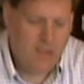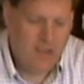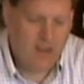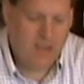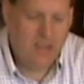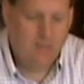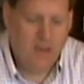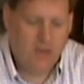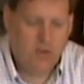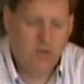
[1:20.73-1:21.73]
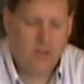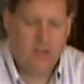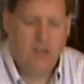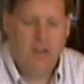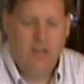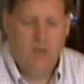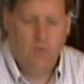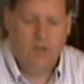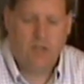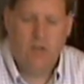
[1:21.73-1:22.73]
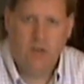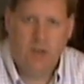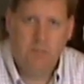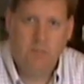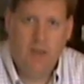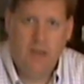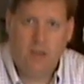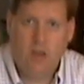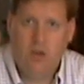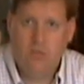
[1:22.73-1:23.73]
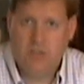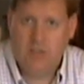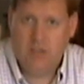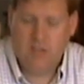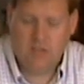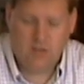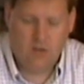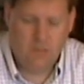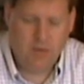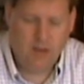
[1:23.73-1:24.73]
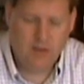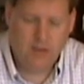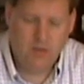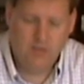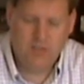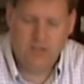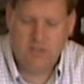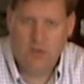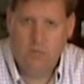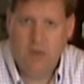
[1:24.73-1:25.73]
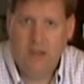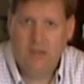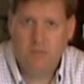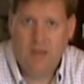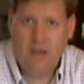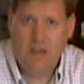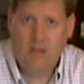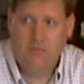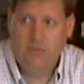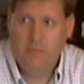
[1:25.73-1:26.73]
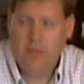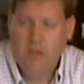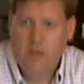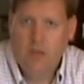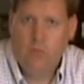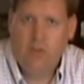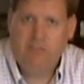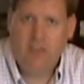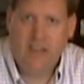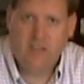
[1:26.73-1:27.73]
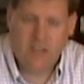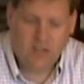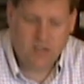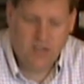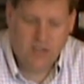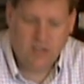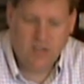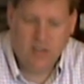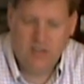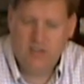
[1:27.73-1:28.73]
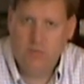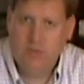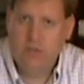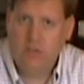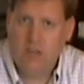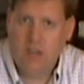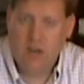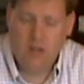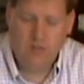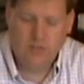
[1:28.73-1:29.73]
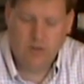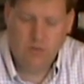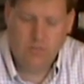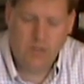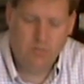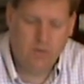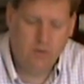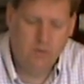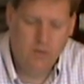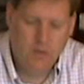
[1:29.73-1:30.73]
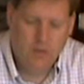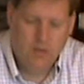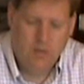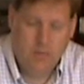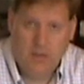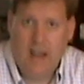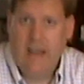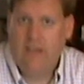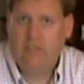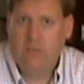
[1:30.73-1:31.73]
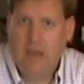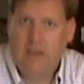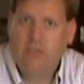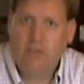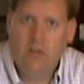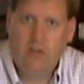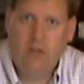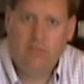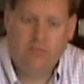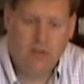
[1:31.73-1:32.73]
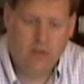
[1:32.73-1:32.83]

And I keep my cook kit in what's called a cozy. This is called a pot cozy. It's homemade. It's made out of Reflectix insulation, which you can get at Lowe's or Home Depot. But I have some extra.